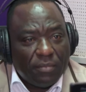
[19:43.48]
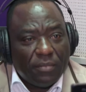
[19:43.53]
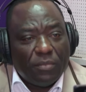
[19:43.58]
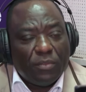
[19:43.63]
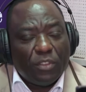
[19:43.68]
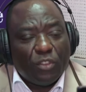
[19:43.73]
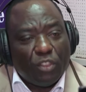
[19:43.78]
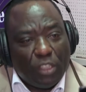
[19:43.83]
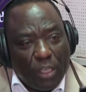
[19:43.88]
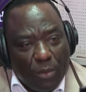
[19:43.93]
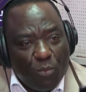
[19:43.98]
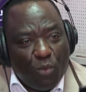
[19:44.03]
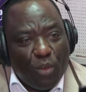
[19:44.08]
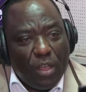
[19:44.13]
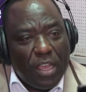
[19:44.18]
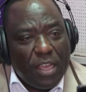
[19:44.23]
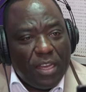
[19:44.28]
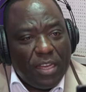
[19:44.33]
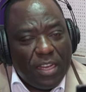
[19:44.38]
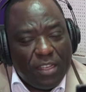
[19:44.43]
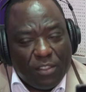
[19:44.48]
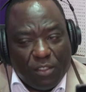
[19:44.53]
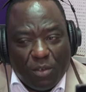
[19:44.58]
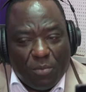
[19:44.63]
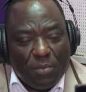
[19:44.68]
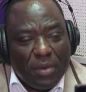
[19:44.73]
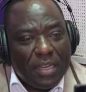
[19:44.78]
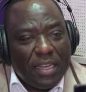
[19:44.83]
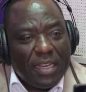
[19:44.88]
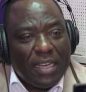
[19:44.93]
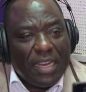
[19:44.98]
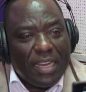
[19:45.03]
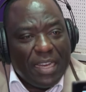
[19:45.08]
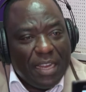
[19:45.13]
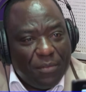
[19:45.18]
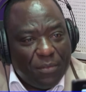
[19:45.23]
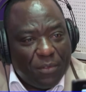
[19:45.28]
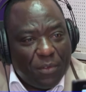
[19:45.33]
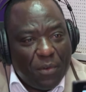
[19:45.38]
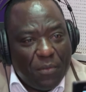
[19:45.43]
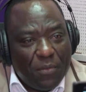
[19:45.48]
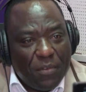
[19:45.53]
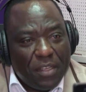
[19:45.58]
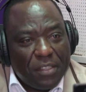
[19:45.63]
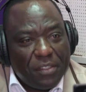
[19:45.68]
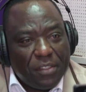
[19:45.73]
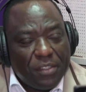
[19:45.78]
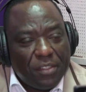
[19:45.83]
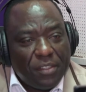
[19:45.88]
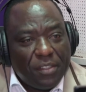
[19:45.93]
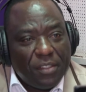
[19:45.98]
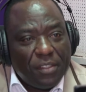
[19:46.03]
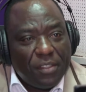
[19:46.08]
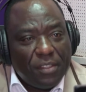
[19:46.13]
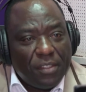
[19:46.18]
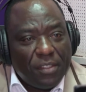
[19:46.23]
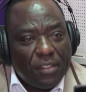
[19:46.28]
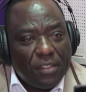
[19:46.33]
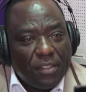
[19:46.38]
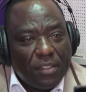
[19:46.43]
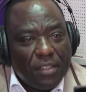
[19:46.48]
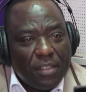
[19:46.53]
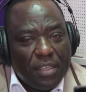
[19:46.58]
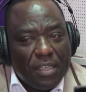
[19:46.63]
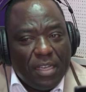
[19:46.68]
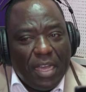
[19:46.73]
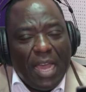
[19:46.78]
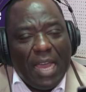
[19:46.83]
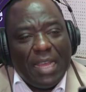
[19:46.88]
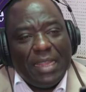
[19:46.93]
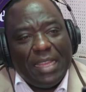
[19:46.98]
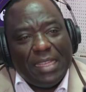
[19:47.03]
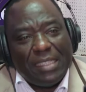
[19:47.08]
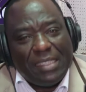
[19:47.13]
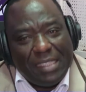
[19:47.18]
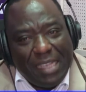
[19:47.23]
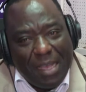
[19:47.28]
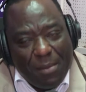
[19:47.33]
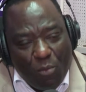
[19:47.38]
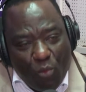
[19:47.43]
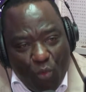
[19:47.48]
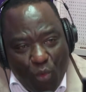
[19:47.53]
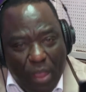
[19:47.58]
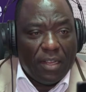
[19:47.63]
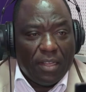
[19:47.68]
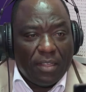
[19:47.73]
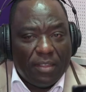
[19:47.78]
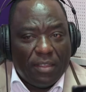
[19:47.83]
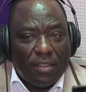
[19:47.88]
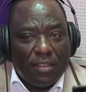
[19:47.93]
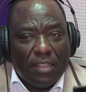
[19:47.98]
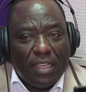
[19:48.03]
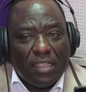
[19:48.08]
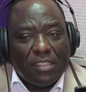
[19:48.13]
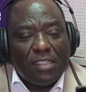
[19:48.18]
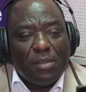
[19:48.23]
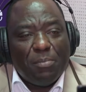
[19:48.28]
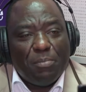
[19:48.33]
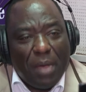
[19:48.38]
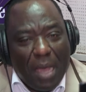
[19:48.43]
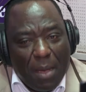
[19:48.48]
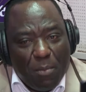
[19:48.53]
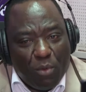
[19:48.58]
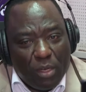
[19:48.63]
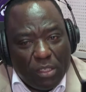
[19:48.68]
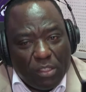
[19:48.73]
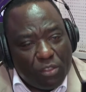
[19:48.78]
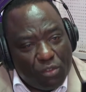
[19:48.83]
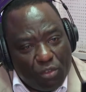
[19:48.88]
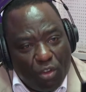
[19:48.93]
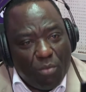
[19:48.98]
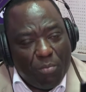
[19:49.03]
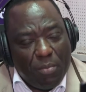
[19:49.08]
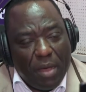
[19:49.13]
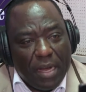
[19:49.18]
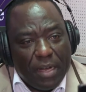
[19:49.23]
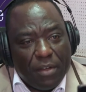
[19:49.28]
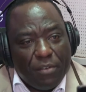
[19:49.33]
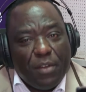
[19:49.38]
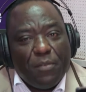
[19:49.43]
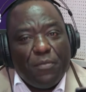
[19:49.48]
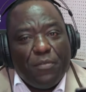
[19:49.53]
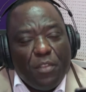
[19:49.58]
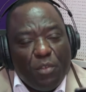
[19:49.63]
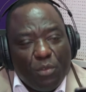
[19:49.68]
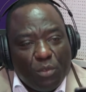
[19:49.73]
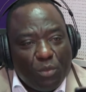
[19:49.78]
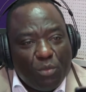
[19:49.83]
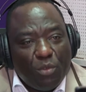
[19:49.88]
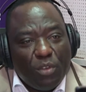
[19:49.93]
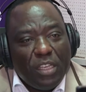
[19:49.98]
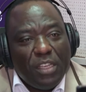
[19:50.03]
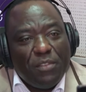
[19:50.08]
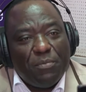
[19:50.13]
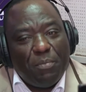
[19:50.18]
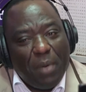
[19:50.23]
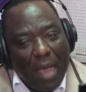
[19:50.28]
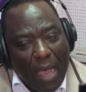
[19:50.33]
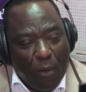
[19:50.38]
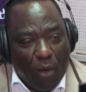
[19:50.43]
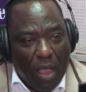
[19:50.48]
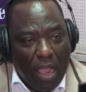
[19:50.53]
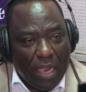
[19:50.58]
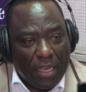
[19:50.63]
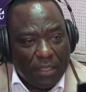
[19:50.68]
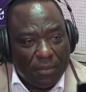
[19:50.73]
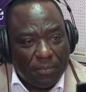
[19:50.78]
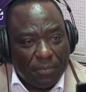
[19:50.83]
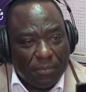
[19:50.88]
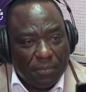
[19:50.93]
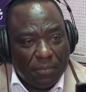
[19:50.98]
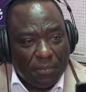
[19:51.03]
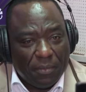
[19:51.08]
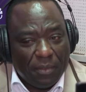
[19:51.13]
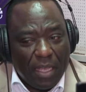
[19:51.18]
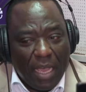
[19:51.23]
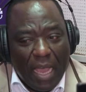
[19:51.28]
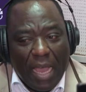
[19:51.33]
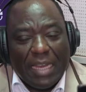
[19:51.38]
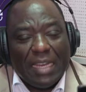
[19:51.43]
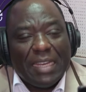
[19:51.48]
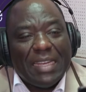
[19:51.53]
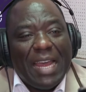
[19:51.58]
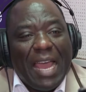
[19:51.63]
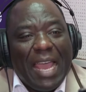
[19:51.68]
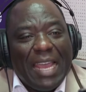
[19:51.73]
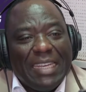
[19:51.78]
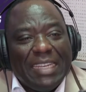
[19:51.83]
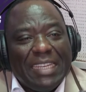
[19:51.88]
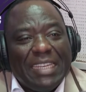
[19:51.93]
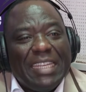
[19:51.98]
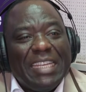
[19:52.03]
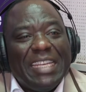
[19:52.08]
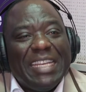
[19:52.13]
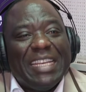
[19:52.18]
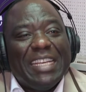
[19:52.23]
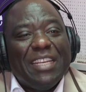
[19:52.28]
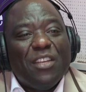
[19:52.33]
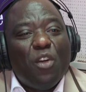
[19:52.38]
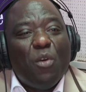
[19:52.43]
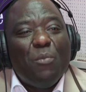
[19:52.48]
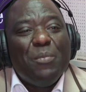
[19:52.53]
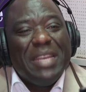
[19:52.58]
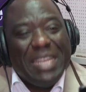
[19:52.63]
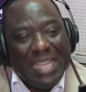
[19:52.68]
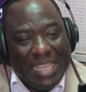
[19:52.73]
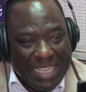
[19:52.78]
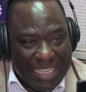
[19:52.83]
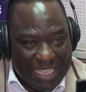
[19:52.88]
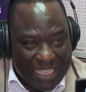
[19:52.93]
The same way Nelson Mandela left office, and the same way the Zimbabwean strongman refused to leave power and died in ignominy.